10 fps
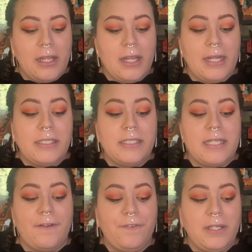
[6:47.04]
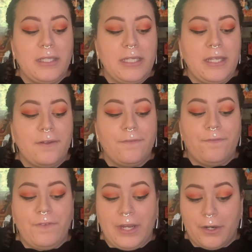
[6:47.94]
It's definitely
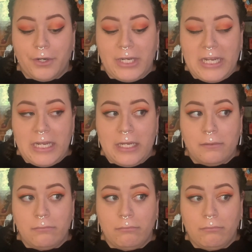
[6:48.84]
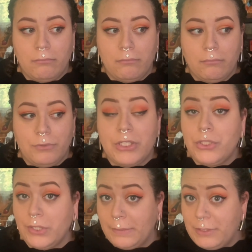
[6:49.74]
very
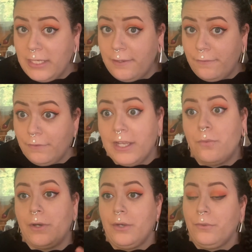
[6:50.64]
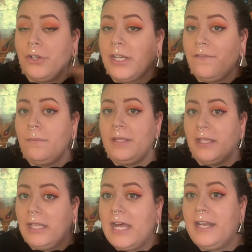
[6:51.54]
descriptive. Like where you're giving me a
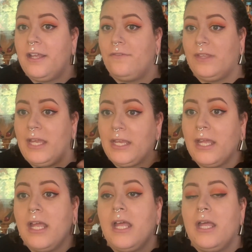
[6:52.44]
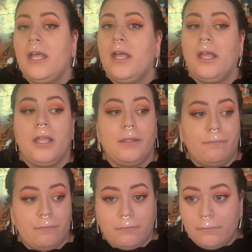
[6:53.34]
lot of like
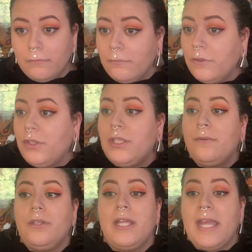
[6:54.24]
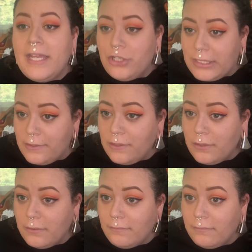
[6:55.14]
the the
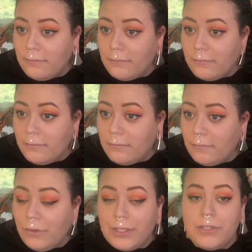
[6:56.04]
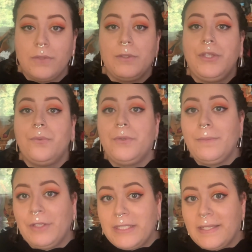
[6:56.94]
hedges. This is what the
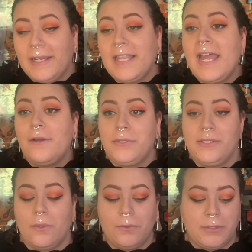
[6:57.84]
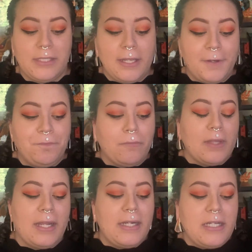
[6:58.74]
room looks like. The house is old.
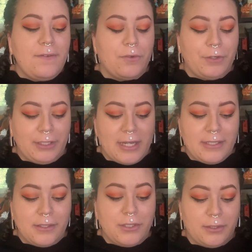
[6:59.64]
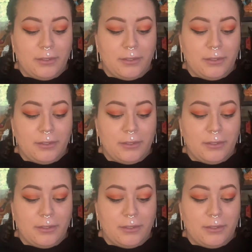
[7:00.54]
And I didn't even realize until